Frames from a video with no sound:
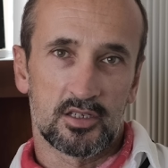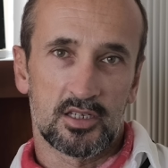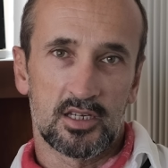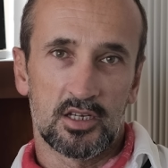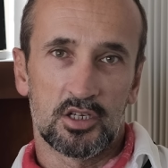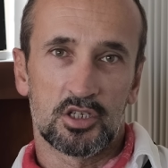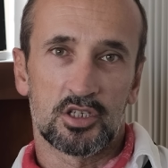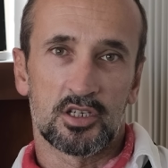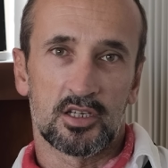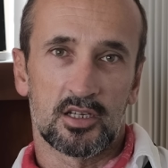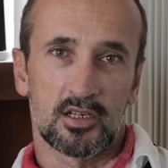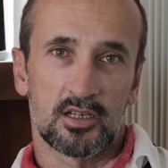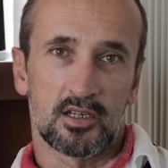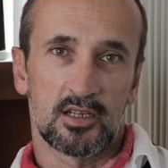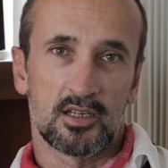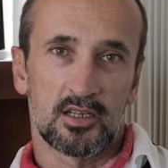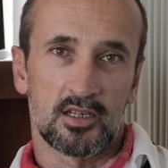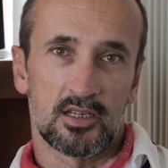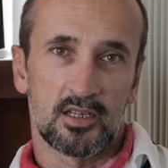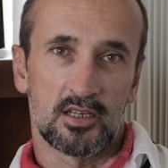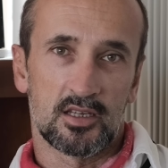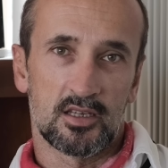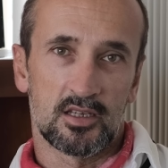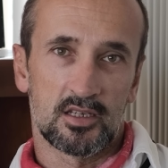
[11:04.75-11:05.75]
teaching
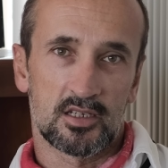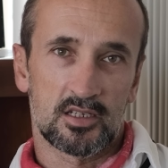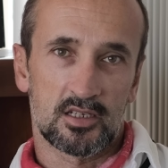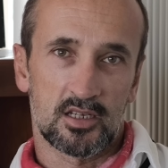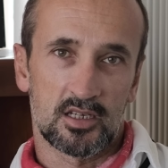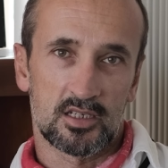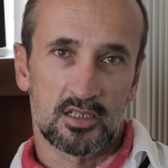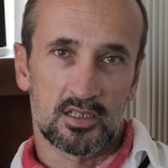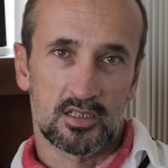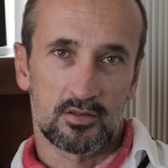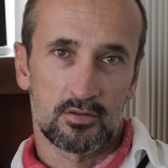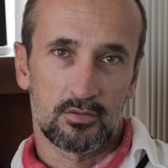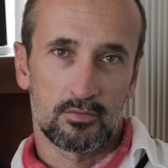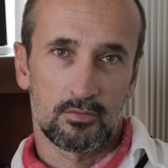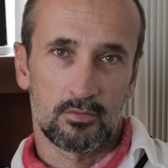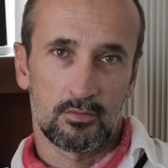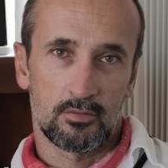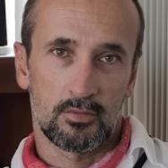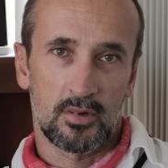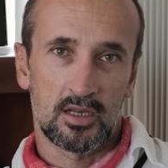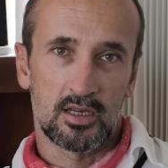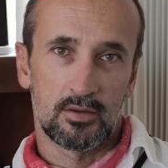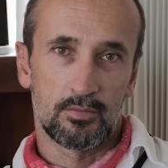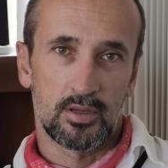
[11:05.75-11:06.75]
is, as
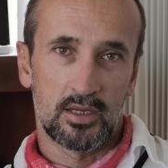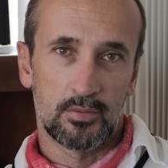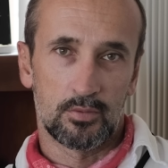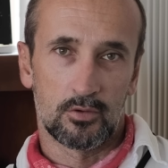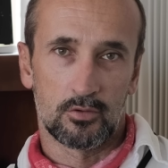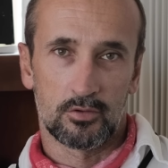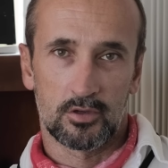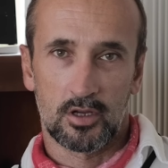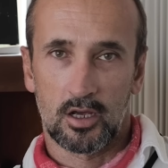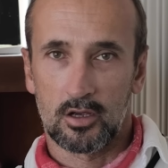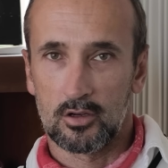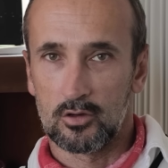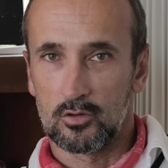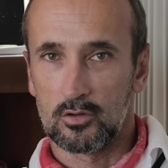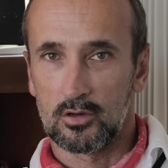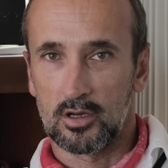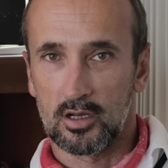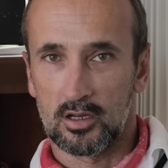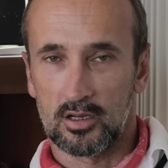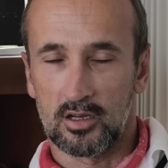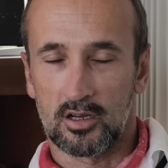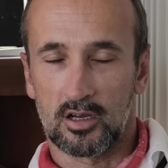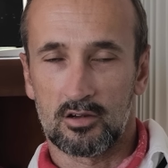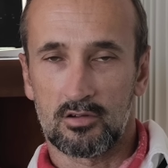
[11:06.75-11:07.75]
many people know,
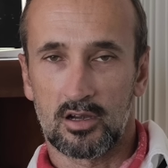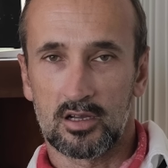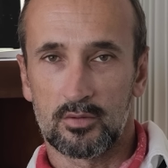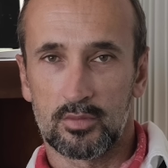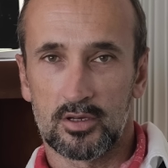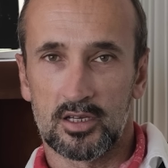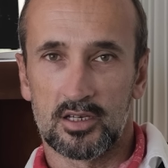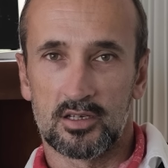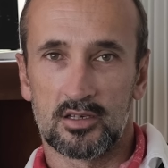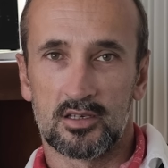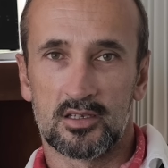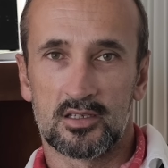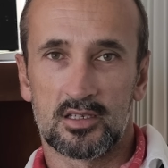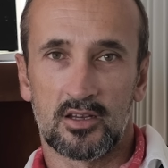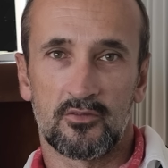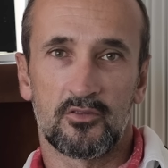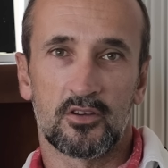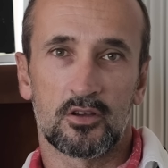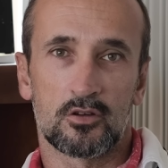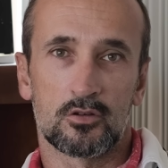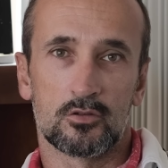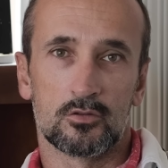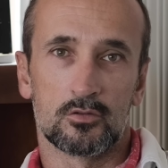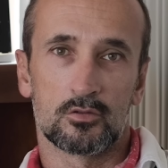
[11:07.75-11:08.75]
an incredibly
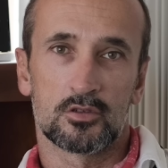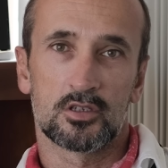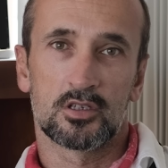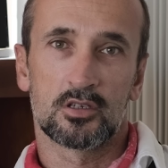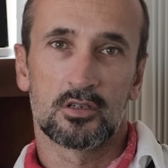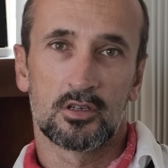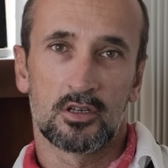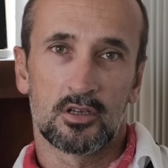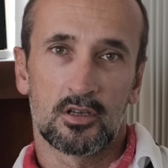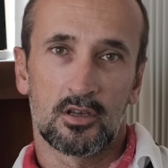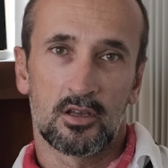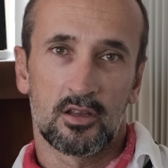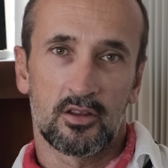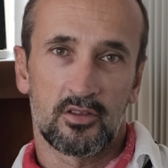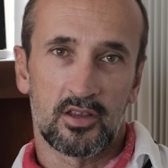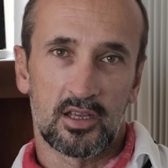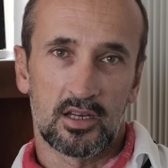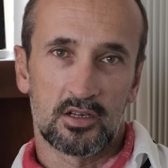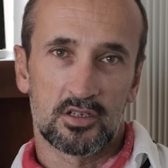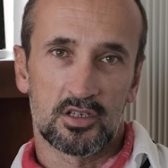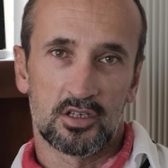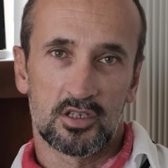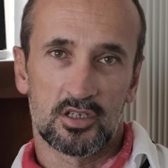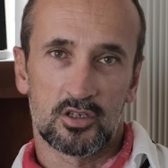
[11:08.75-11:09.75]
difficult
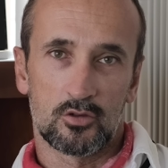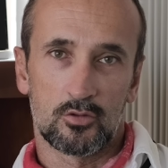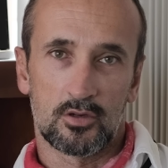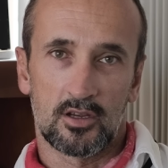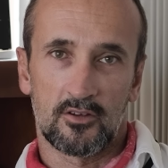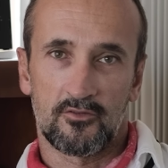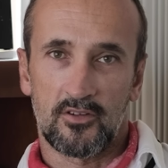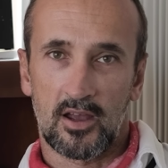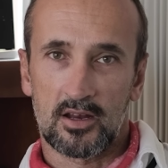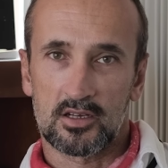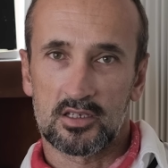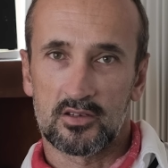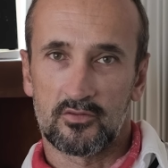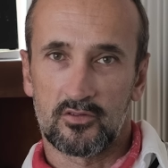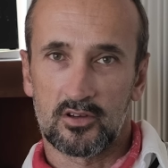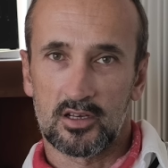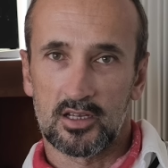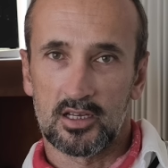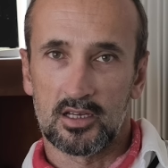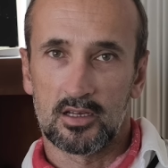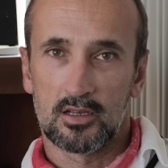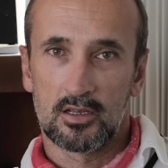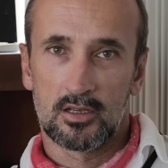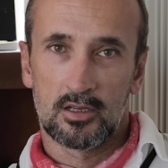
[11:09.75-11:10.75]
thing to do
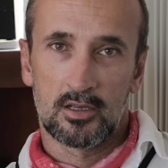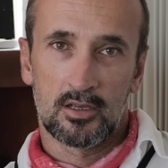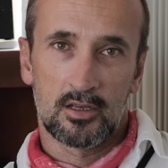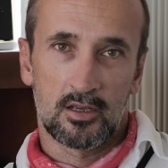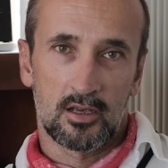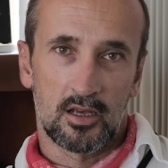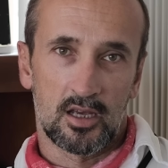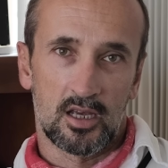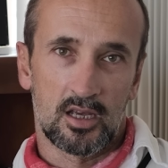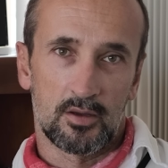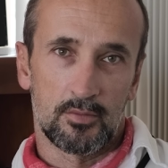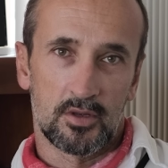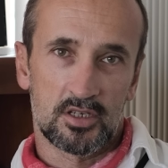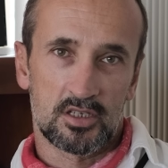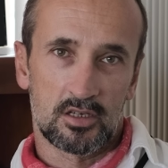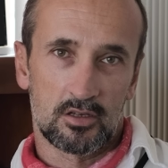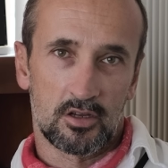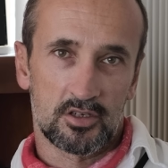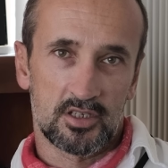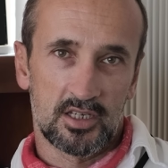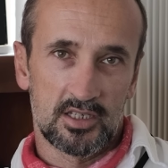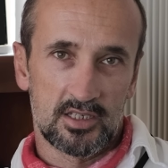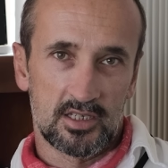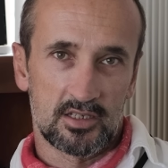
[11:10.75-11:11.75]
effectively. It's a
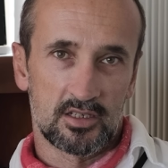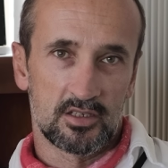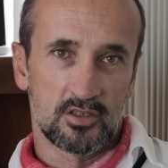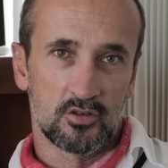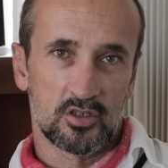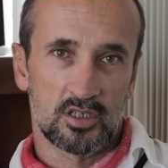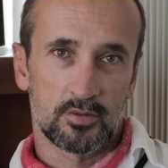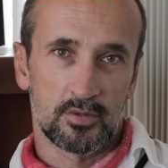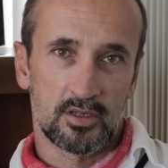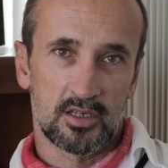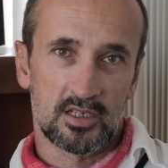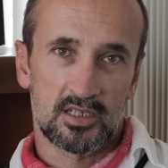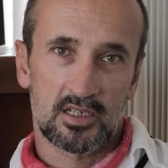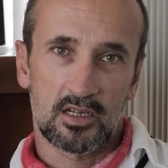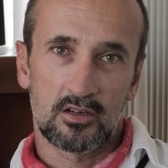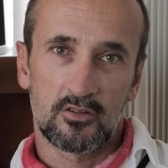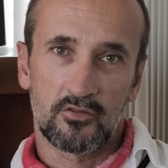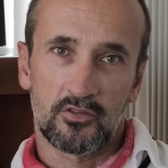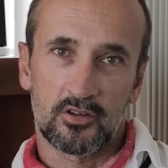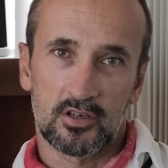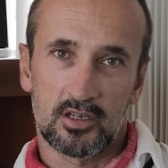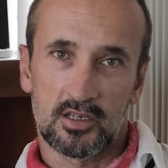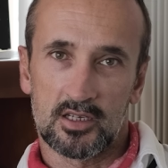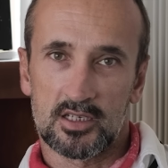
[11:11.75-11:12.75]
lot easier to do something
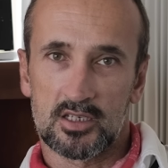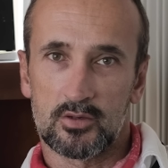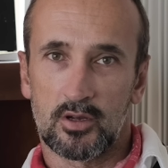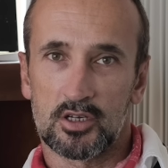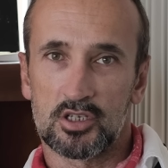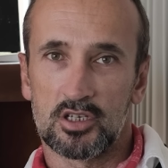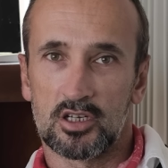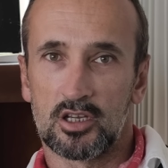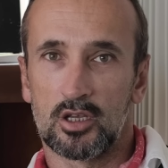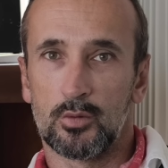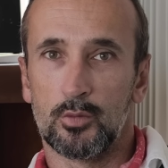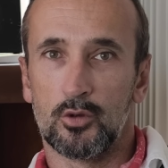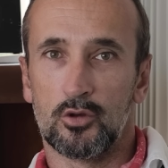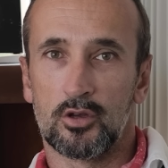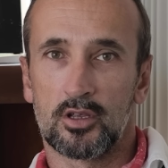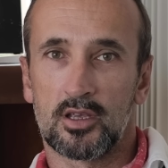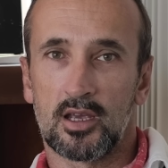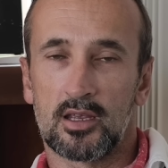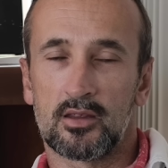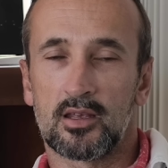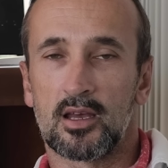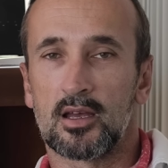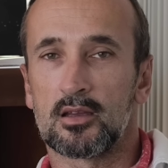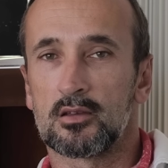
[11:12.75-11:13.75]
yourself than it is to actually
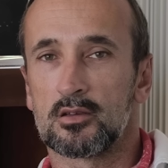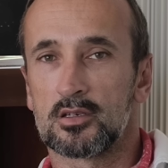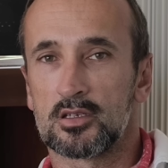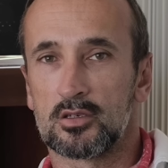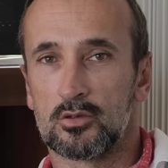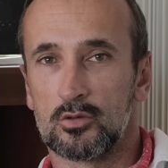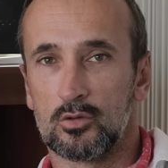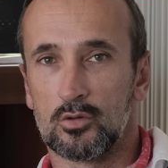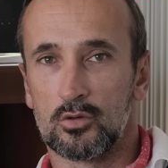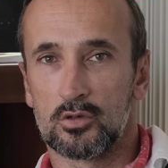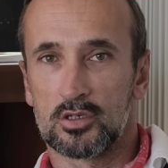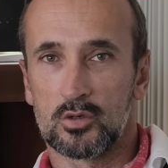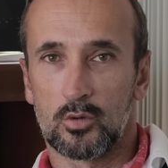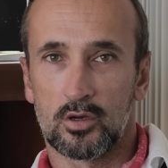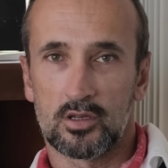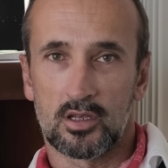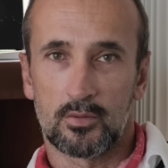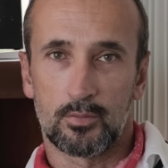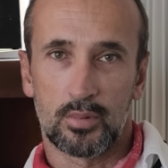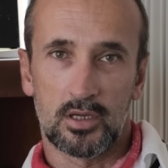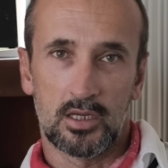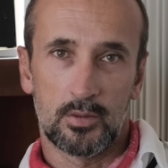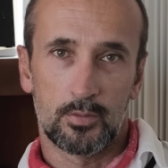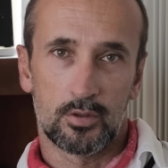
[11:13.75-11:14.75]
communicate that to
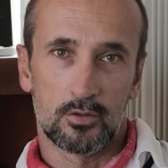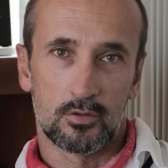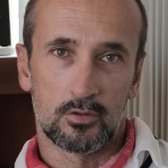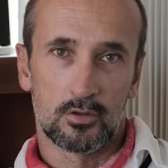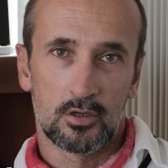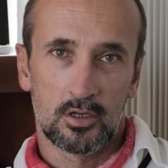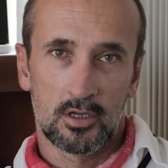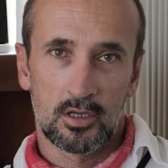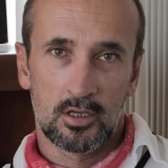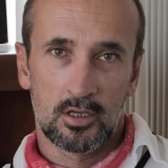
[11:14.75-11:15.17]
other people.